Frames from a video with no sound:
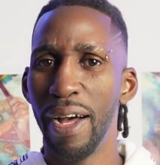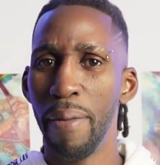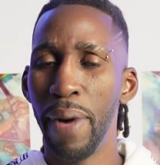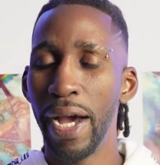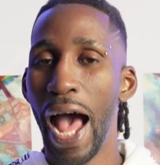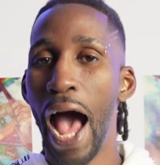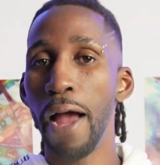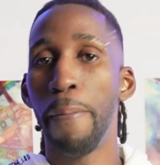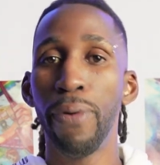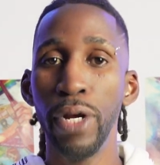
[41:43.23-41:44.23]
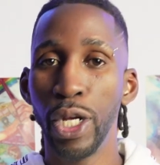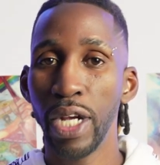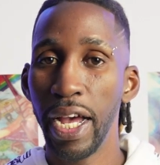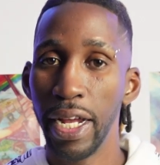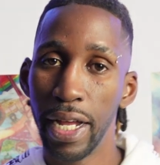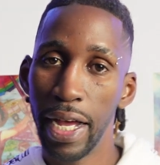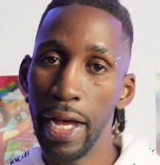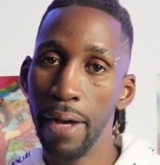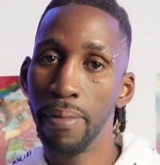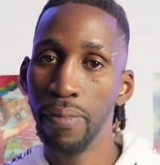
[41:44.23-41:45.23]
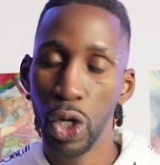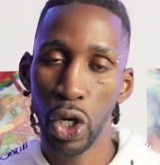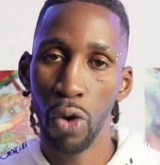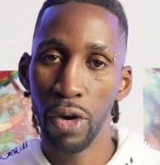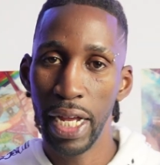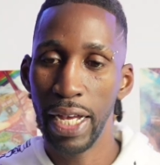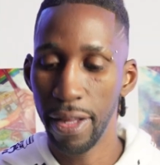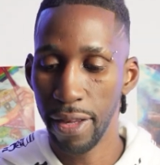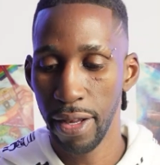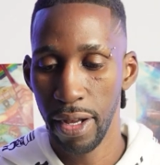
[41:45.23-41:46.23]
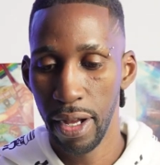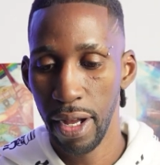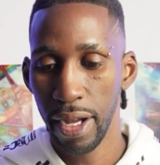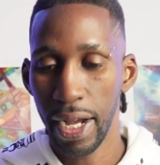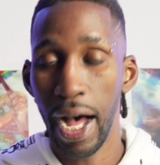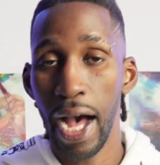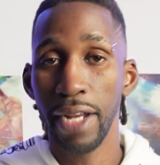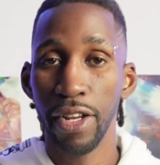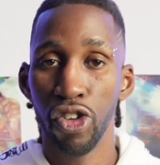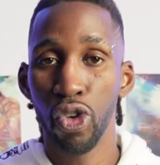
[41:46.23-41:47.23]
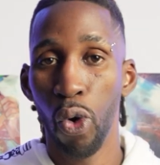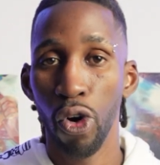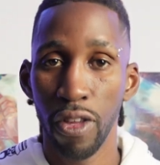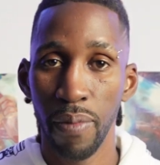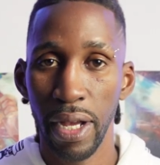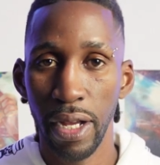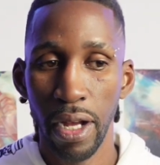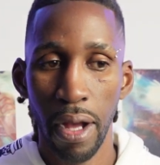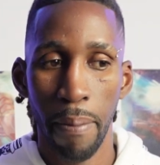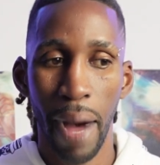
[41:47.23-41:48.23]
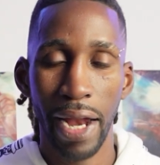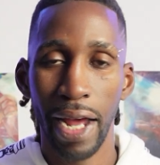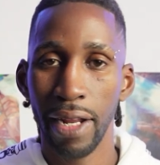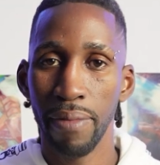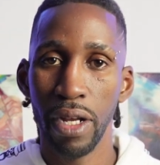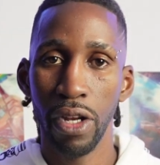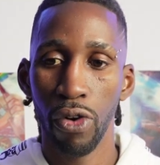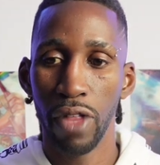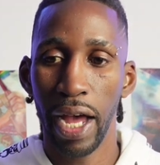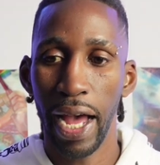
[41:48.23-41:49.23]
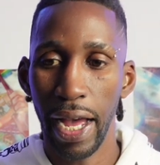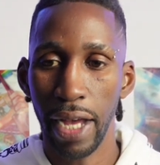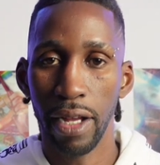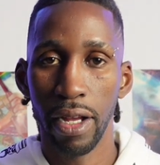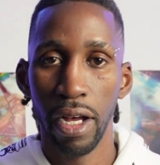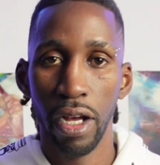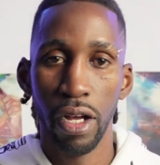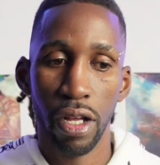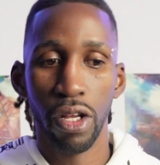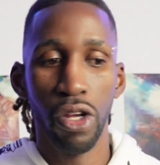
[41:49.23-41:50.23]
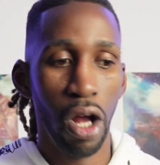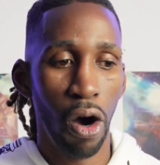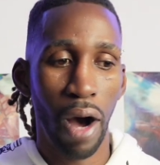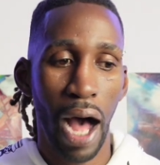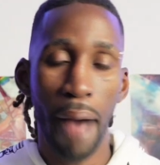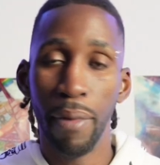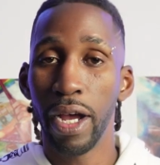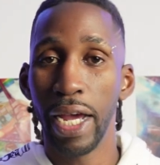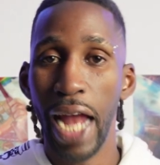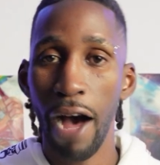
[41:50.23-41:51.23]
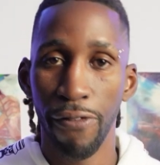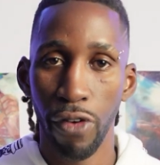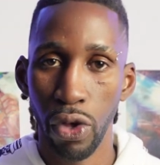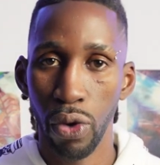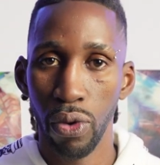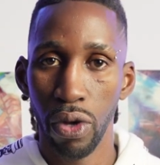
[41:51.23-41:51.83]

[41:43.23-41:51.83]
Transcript: But I appreciate him showing his kindness towards me by letting me know that, hey, I'm looking out for you.